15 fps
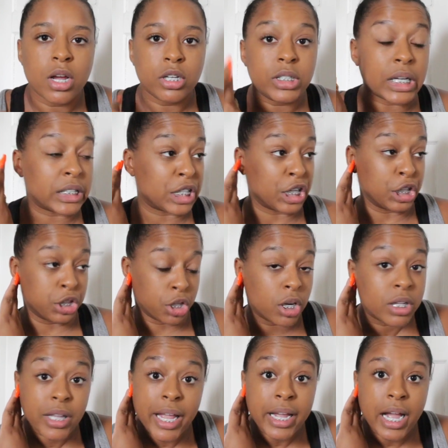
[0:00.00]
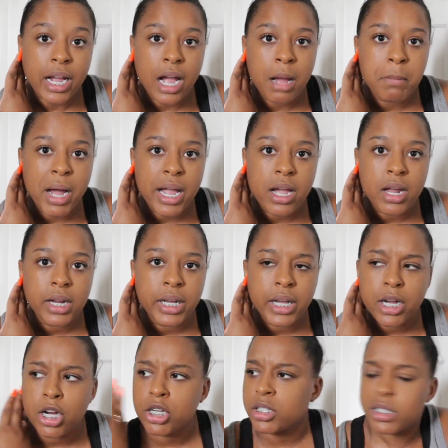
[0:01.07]
Does it look like I got bionic
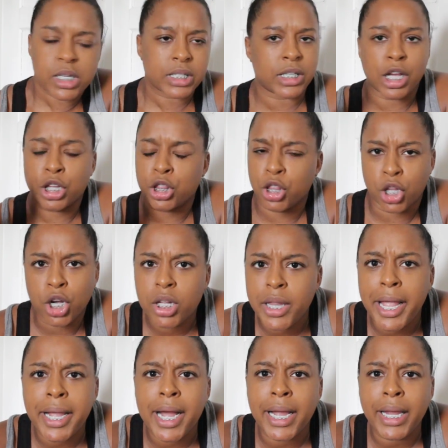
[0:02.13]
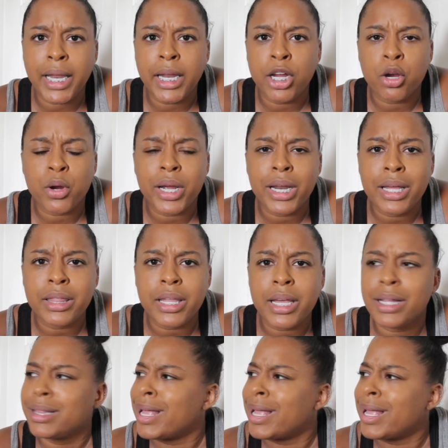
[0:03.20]
ears? Does it look like I can hear anything?